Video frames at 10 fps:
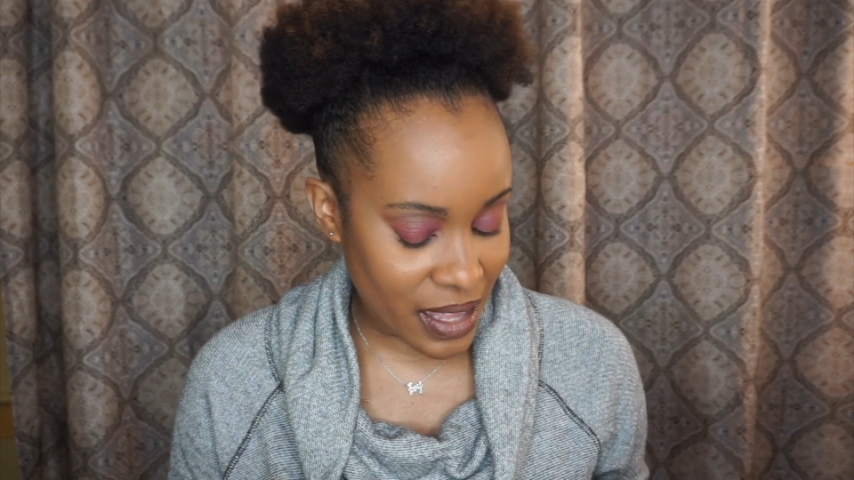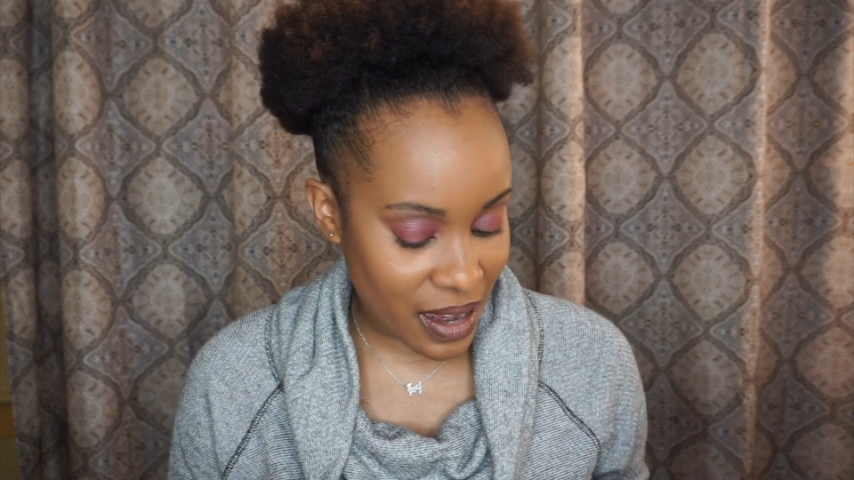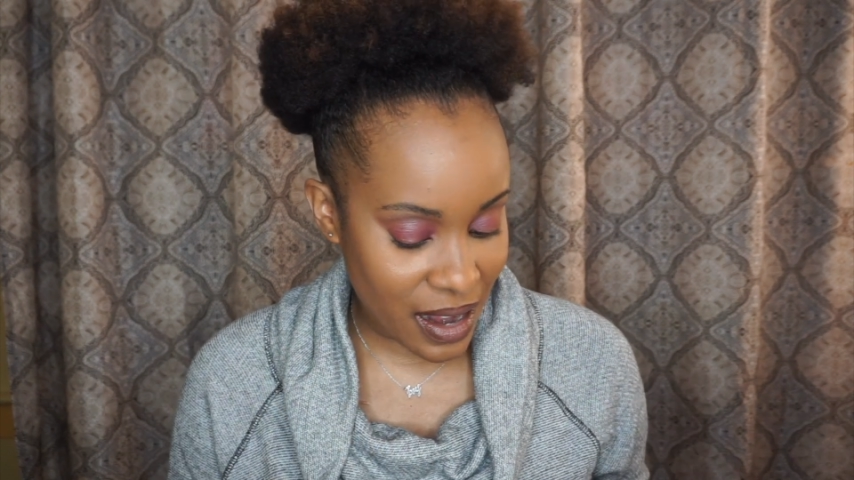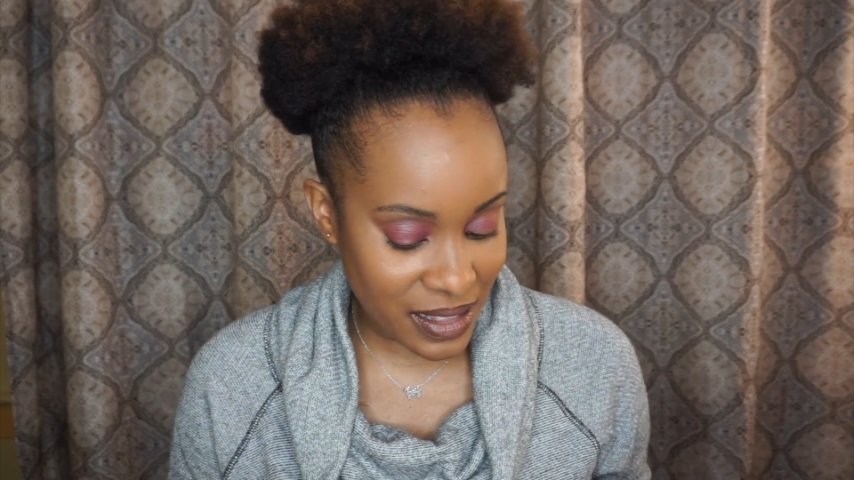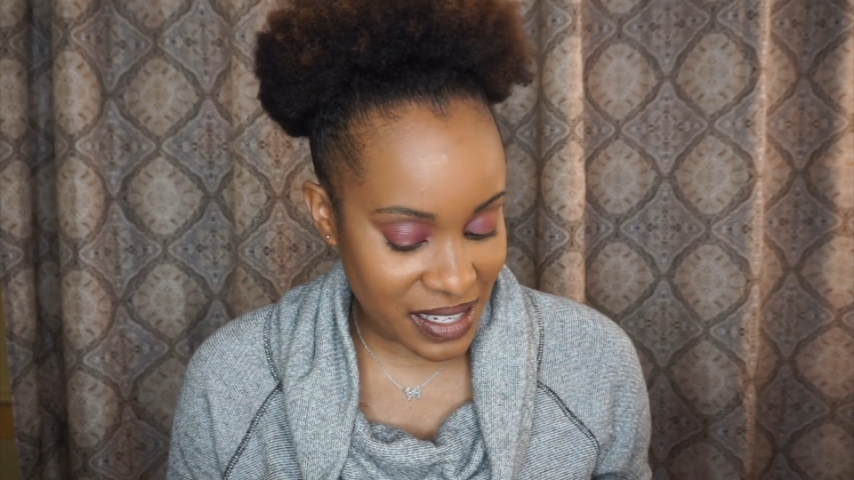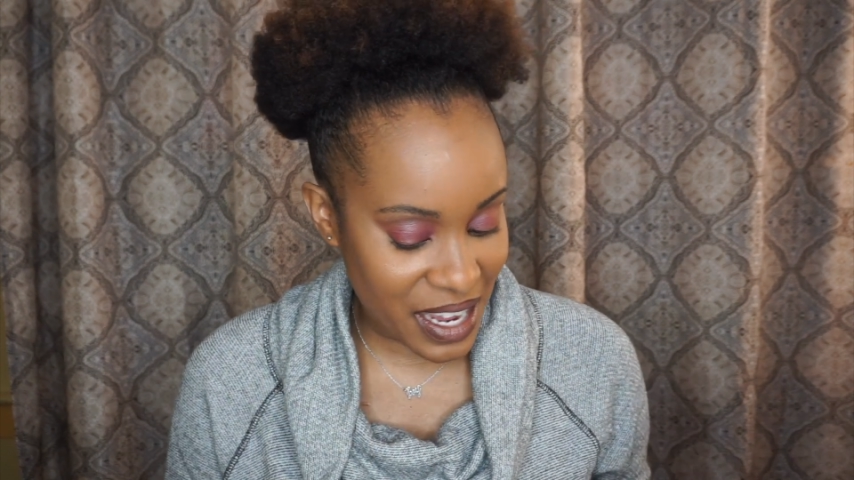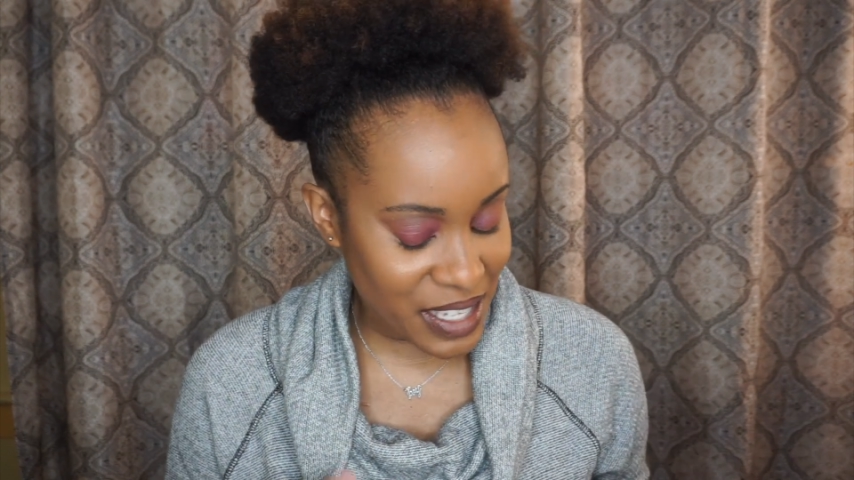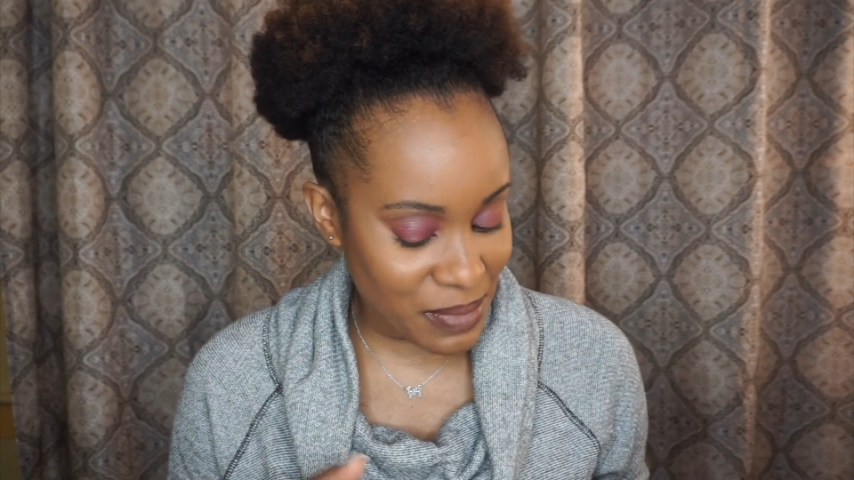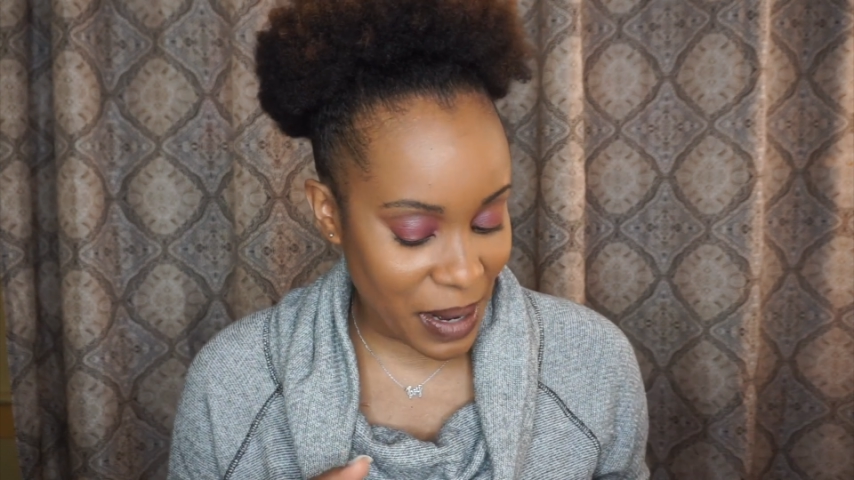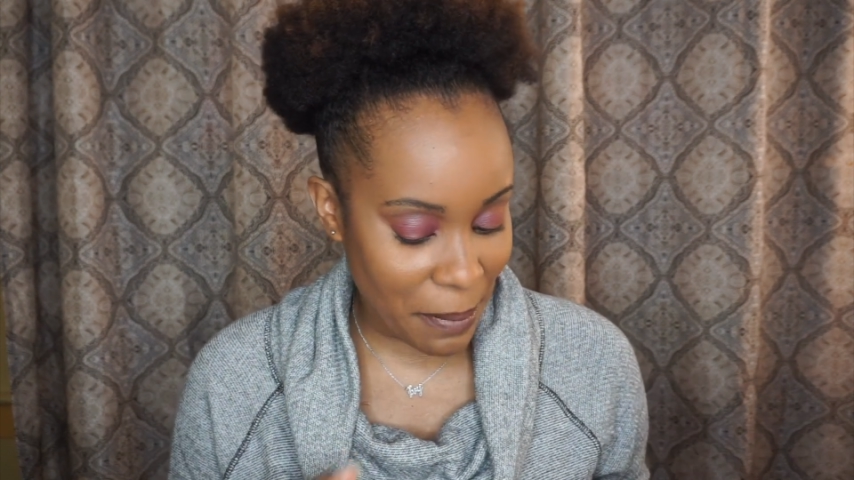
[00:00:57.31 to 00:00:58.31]
that
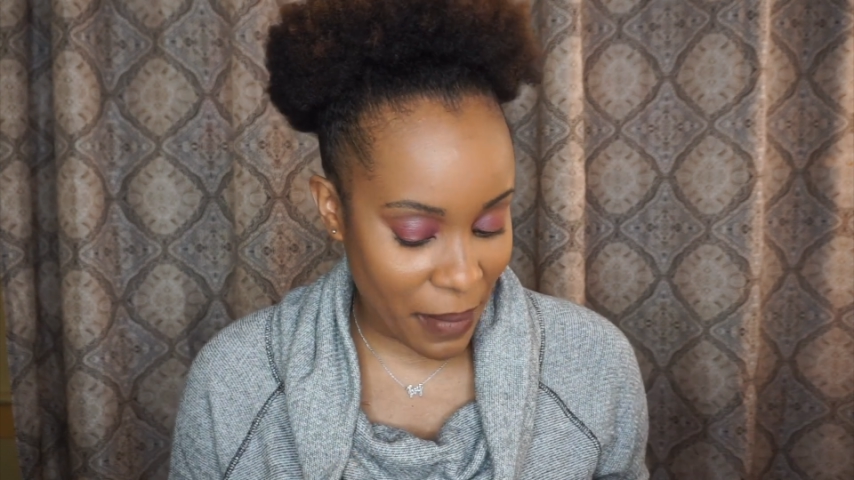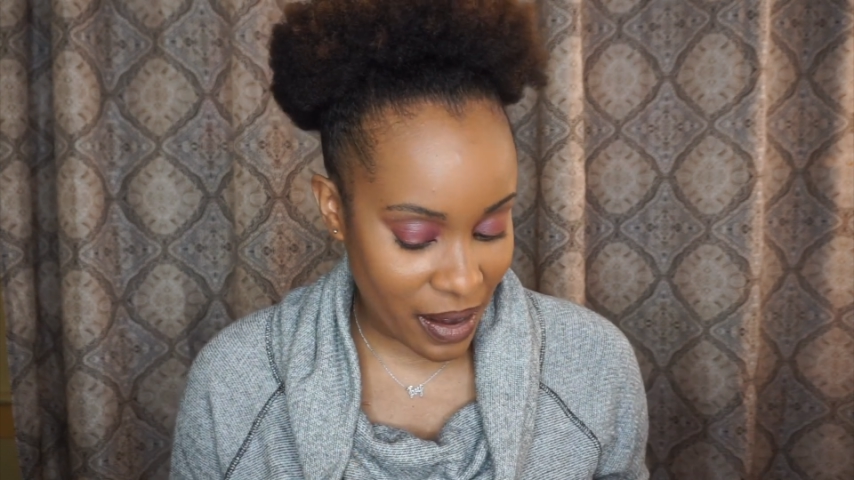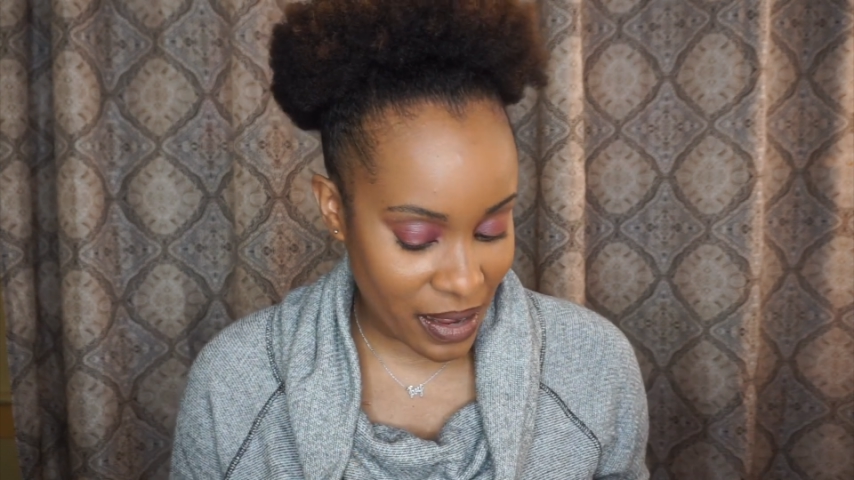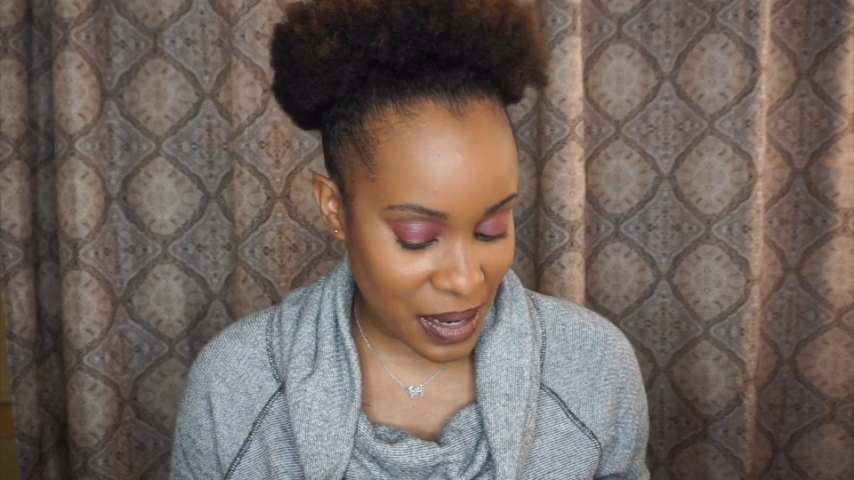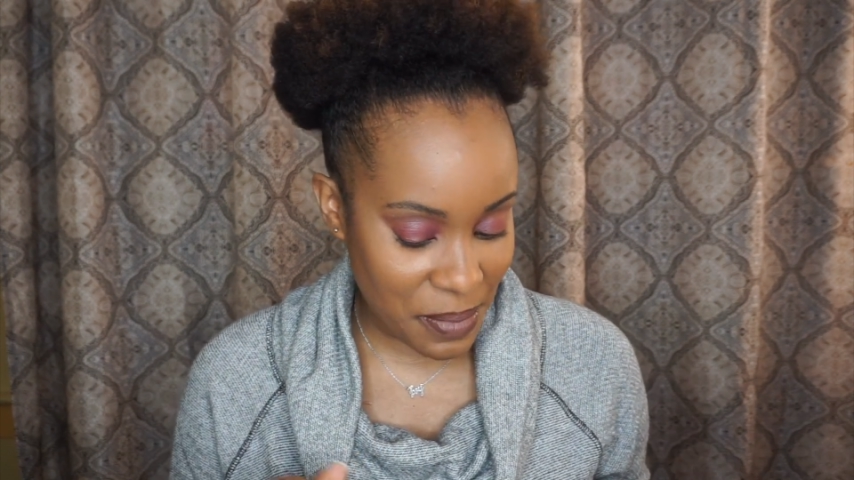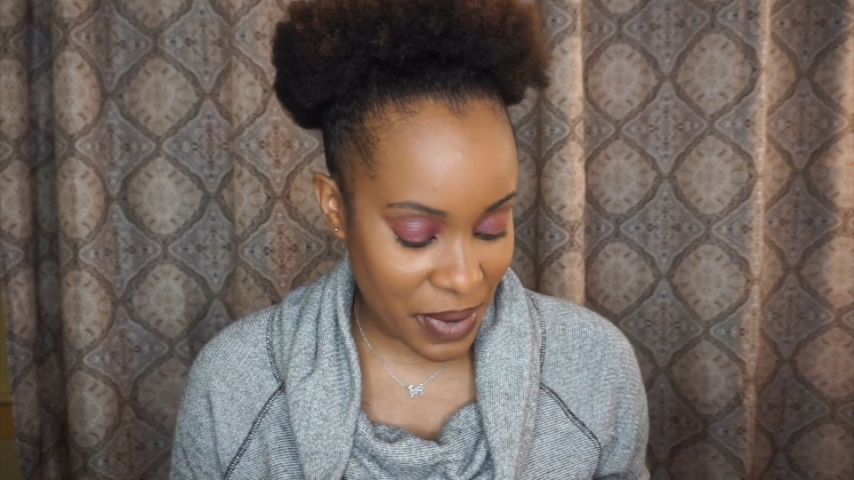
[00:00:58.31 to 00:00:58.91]
colonize my mind,